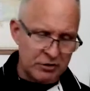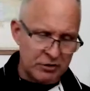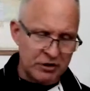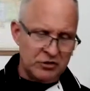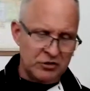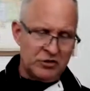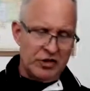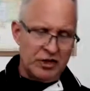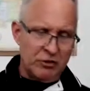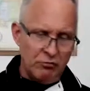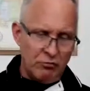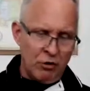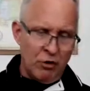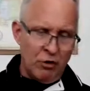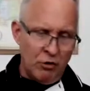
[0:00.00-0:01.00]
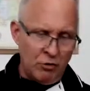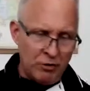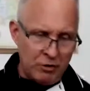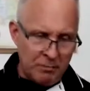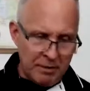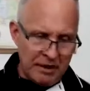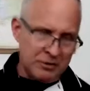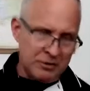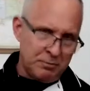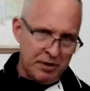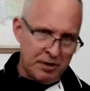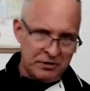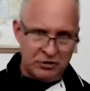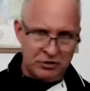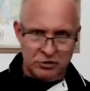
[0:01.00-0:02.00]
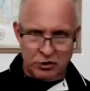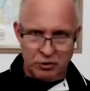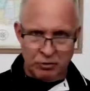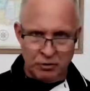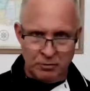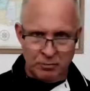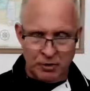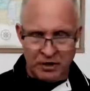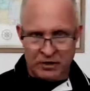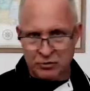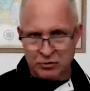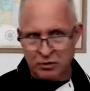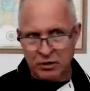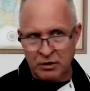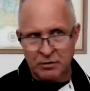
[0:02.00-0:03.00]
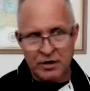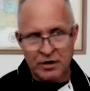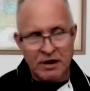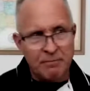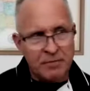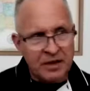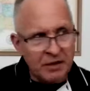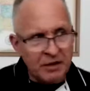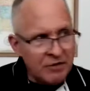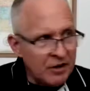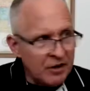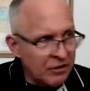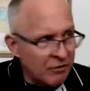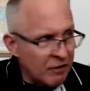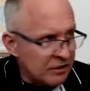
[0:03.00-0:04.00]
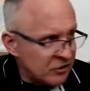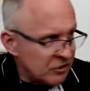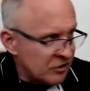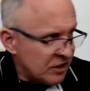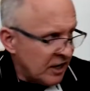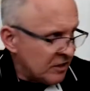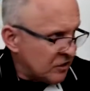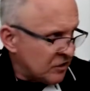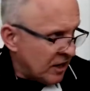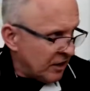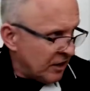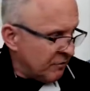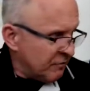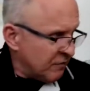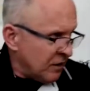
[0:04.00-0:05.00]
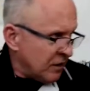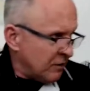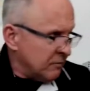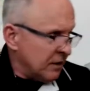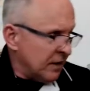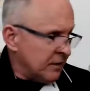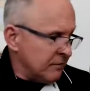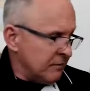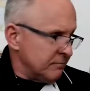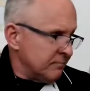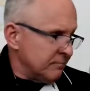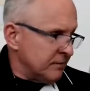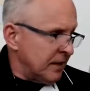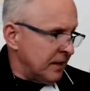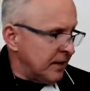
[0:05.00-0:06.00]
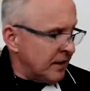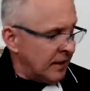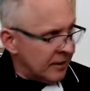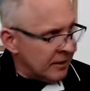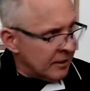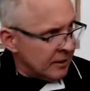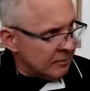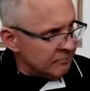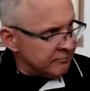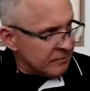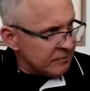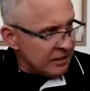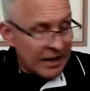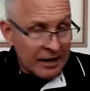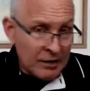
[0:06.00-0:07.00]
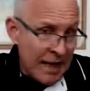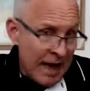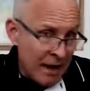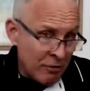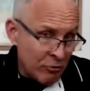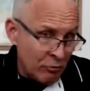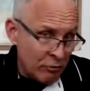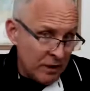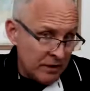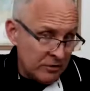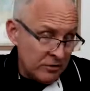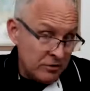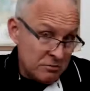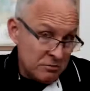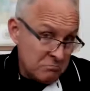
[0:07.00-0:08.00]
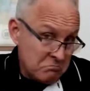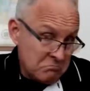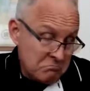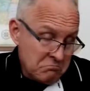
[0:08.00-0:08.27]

So this seated row, the bench press, the shoulder press. Well, think of another exercise kind of uh, like like a um, like a lateral raise.